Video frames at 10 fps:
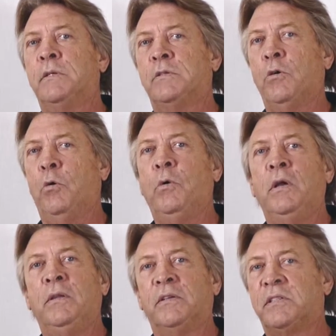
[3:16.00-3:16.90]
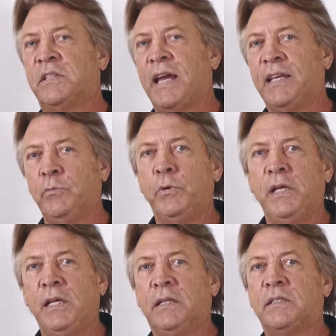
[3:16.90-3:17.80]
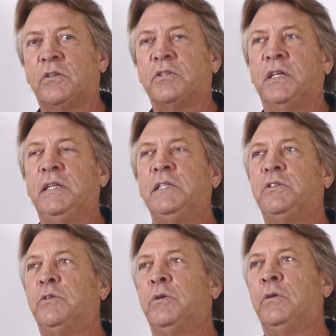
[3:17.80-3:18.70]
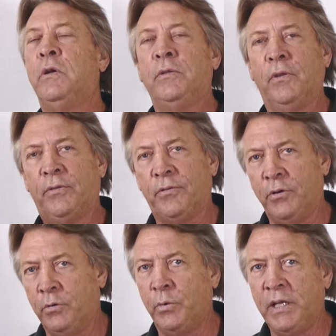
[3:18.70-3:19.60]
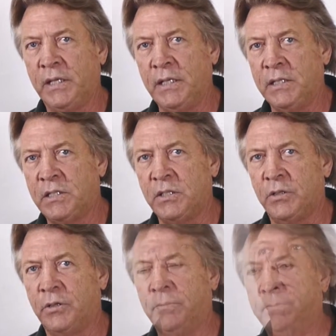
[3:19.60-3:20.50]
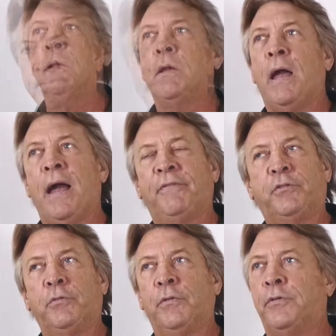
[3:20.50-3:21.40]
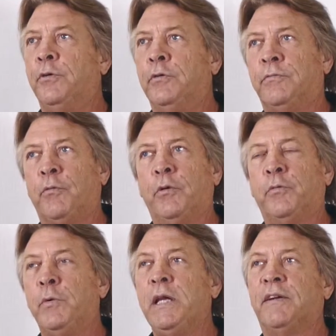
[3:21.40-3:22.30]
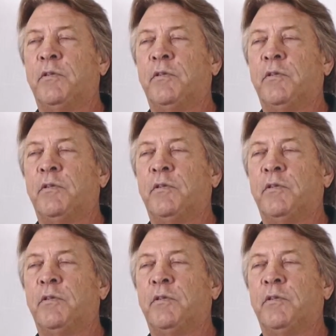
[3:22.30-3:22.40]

So the second week, it starts to get easier. The third week, easier. After the third or fourth week,